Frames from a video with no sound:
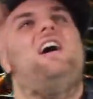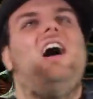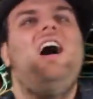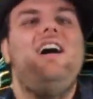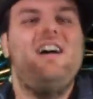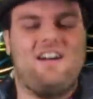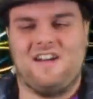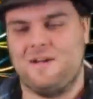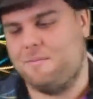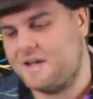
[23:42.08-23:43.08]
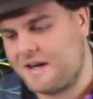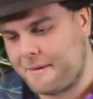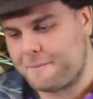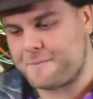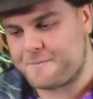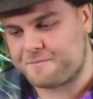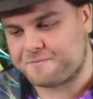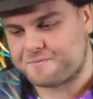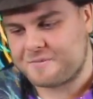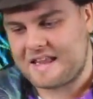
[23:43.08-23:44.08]
Ah! But, um,
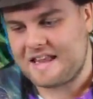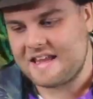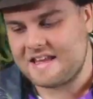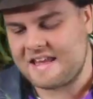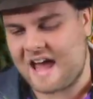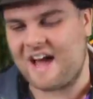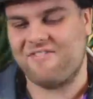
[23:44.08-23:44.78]
yeah,